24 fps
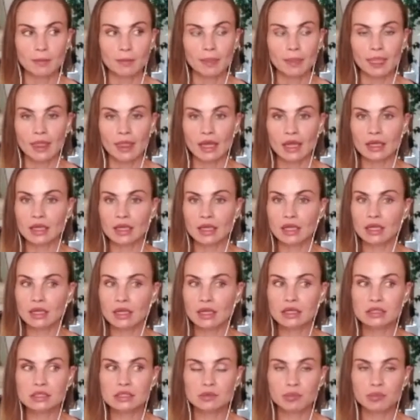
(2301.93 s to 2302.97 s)
And he
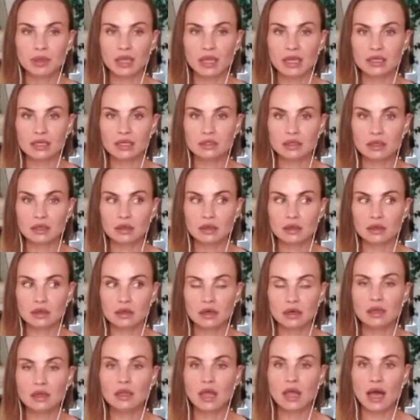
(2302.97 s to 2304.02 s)
explained
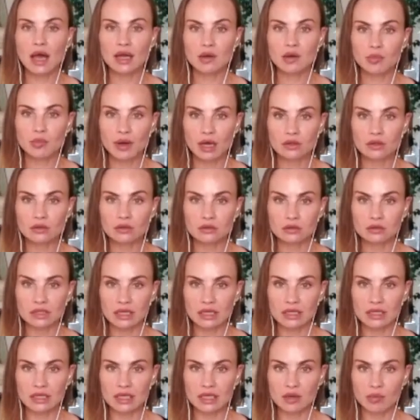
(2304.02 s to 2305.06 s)
a lot about
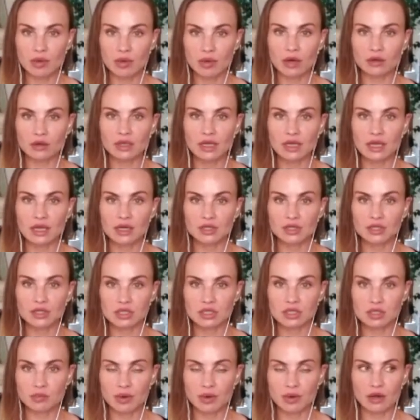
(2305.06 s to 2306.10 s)
Kundalini, about
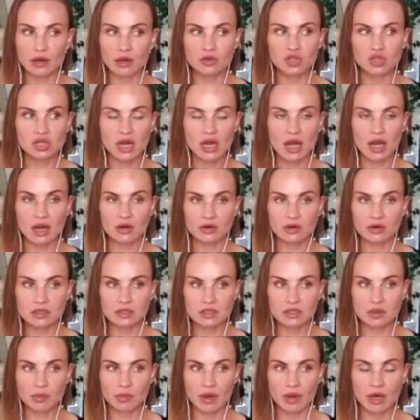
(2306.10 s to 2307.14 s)
energy, about
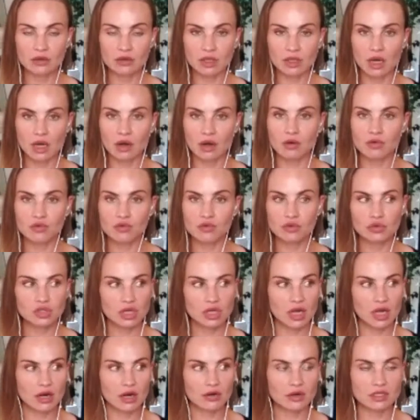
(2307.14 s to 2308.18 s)
chakras, about our root
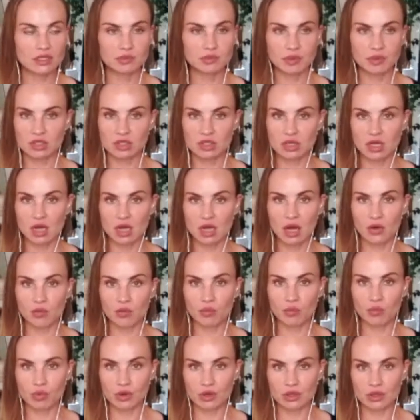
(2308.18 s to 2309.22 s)
chakra, especially how
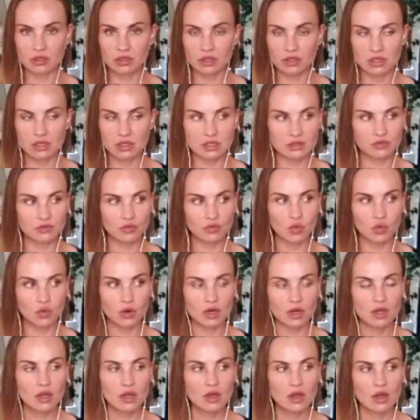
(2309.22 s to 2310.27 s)
important it is
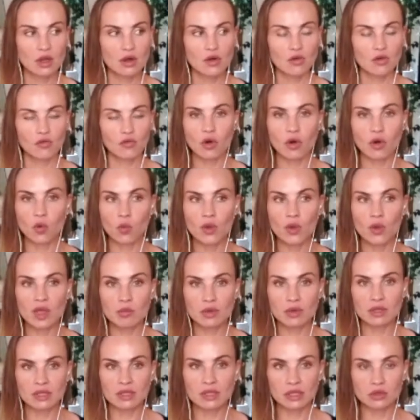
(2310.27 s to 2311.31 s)
for
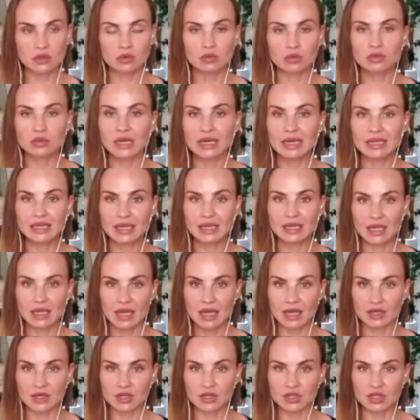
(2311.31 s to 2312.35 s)
women, that Kundalini
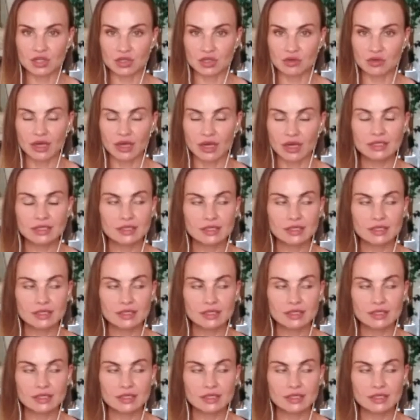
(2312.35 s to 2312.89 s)
energy, right?